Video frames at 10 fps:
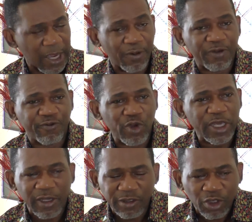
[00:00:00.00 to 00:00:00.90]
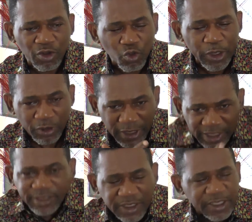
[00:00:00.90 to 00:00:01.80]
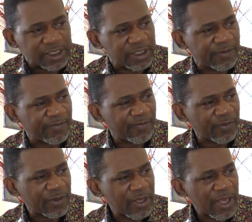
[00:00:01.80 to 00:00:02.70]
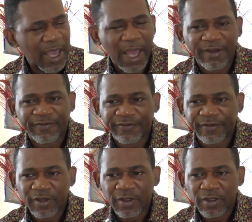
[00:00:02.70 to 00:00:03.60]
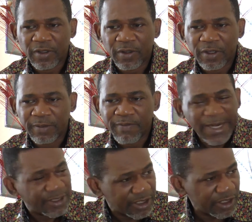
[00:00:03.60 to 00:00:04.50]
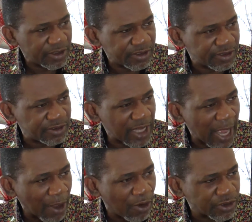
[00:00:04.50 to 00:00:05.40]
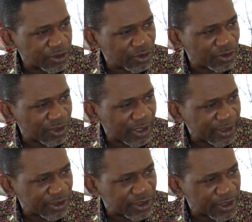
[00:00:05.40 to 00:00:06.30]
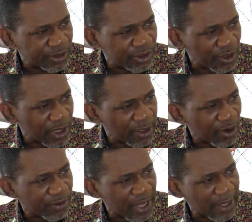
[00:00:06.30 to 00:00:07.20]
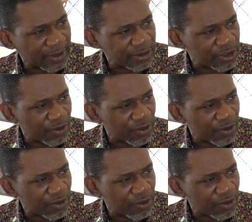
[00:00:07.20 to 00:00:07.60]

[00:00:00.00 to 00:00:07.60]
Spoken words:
Now, if we could easily have big deals and gotten into the legislature and all that,